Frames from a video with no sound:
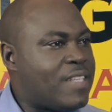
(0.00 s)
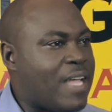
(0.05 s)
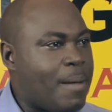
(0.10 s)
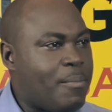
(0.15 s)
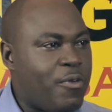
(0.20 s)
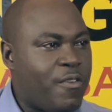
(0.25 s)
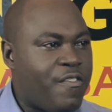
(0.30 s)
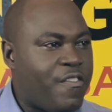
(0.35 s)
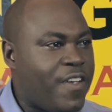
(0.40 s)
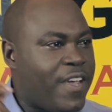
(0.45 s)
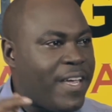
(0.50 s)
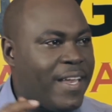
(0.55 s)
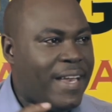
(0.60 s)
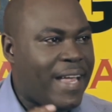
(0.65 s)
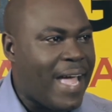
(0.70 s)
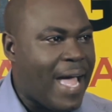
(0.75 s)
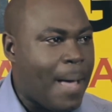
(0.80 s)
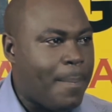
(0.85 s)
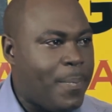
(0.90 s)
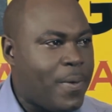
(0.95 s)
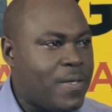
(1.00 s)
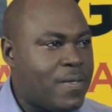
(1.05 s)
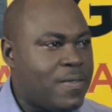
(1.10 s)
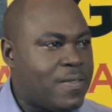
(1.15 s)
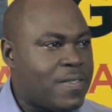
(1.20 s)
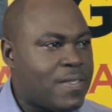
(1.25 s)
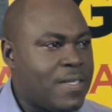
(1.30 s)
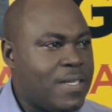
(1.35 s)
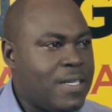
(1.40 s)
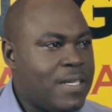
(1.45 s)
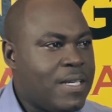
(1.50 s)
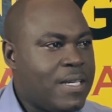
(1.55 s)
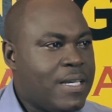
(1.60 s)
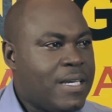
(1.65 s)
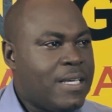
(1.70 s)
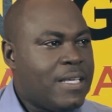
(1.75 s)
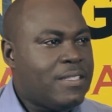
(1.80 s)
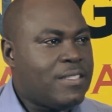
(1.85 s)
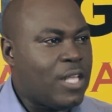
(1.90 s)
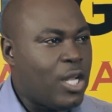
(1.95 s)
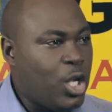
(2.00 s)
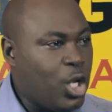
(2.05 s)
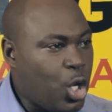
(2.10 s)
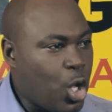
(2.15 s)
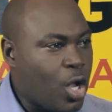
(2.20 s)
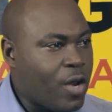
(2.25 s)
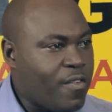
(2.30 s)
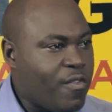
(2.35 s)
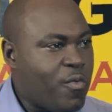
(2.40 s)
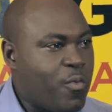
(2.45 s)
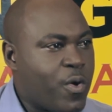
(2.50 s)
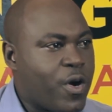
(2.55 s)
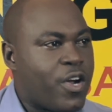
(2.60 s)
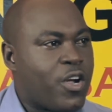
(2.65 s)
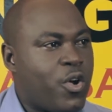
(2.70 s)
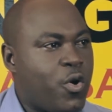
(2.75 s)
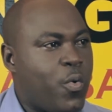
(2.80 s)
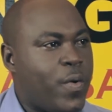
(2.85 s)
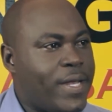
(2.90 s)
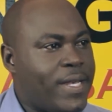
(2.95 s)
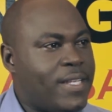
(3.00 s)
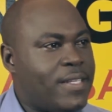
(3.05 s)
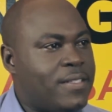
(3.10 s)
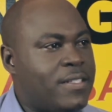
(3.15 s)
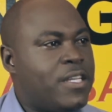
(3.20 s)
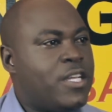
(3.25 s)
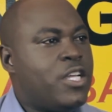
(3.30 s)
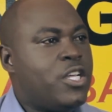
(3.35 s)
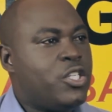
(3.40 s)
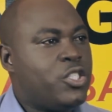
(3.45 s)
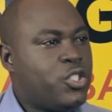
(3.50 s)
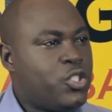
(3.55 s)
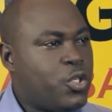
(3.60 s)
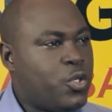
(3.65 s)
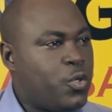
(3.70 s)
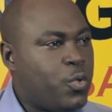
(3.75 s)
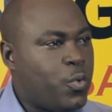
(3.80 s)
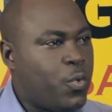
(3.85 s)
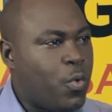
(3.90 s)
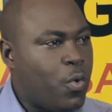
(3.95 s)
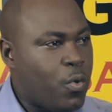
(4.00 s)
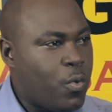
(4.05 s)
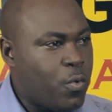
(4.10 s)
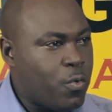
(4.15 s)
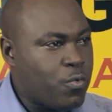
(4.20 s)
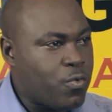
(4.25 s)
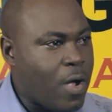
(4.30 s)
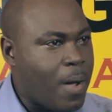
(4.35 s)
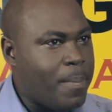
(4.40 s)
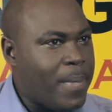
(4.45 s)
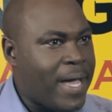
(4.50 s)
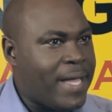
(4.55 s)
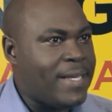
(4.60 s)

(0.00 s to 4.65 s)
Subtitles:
snap your finger and it happens. There's a lot of work going into rum.